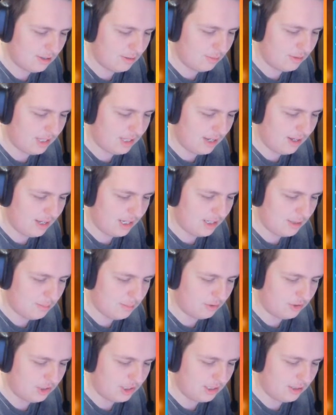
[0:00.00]
without
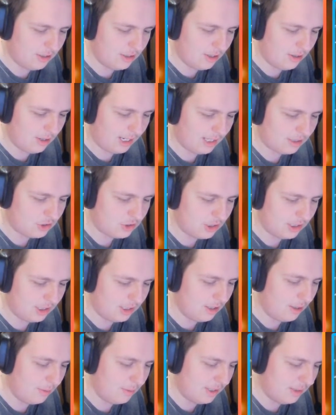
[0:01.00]
anybody actually
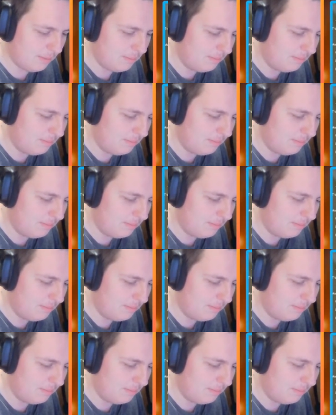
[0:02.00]
knowing him,